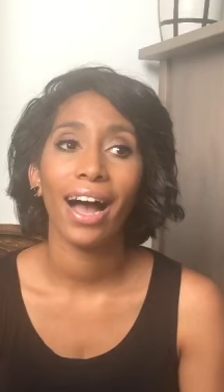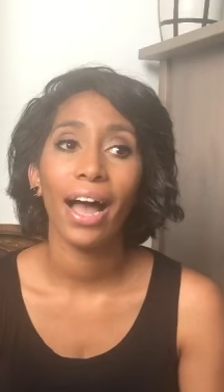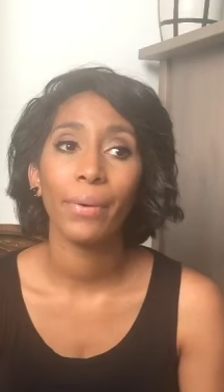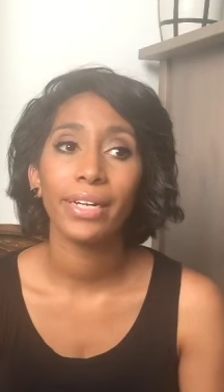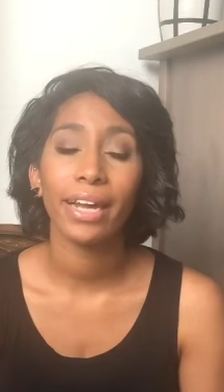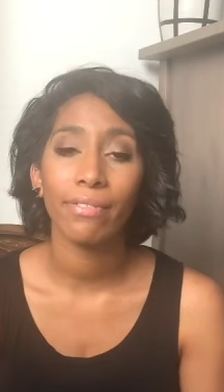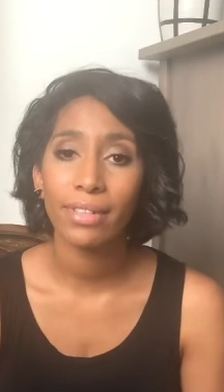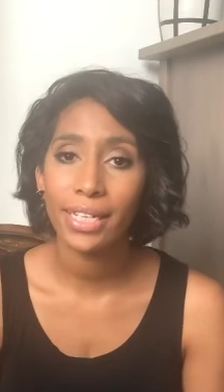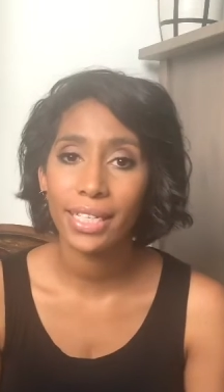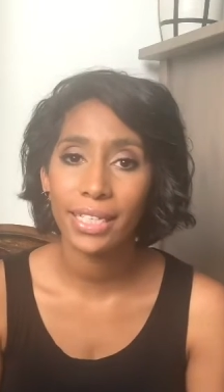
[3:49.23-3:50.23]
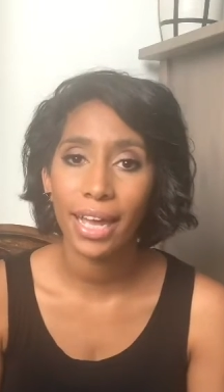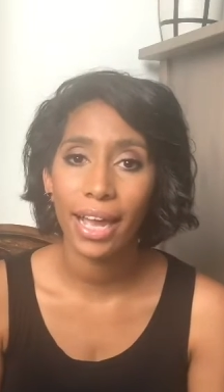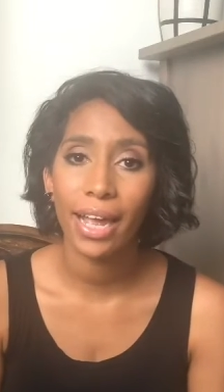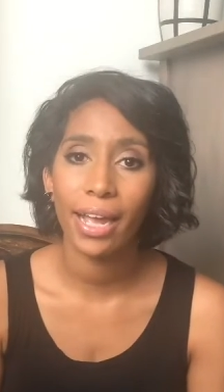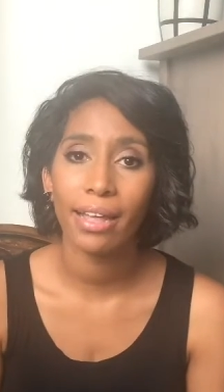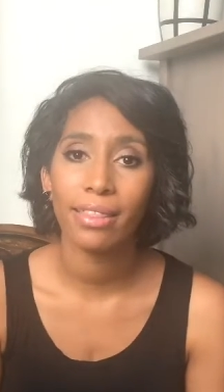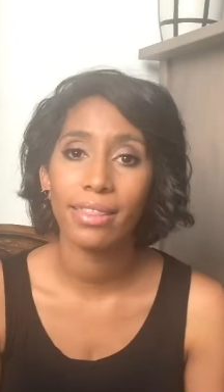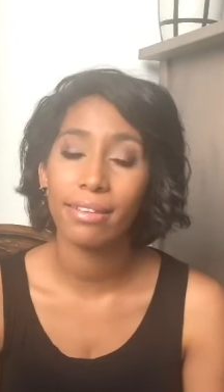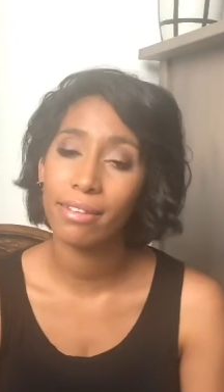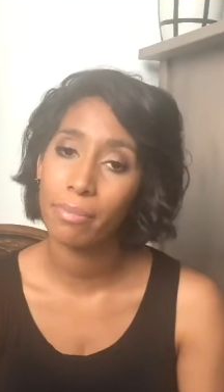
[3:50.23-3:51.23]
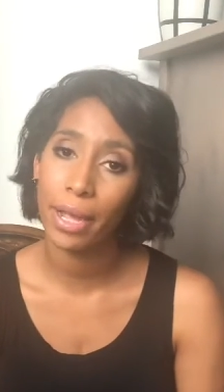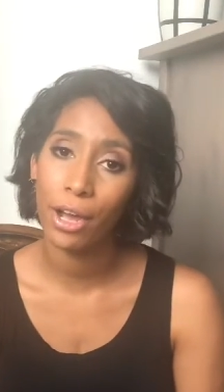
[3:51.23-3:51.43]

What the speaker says: I would definitely say This Is My